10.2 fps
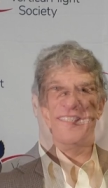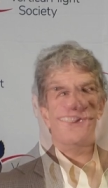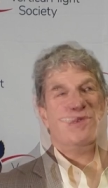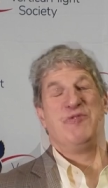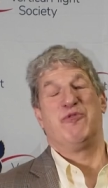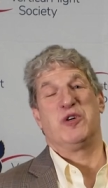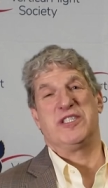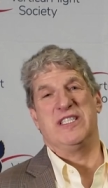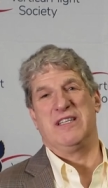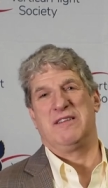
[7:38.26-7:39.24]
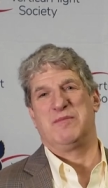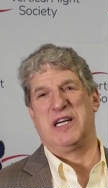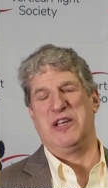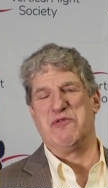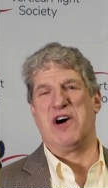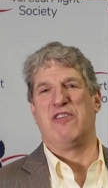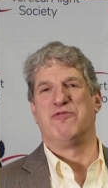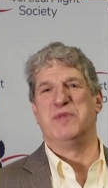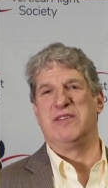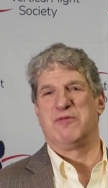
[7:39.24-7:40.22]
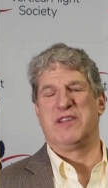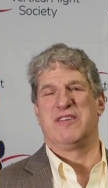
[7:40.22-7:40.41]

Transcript: And been fortunate in my involvement with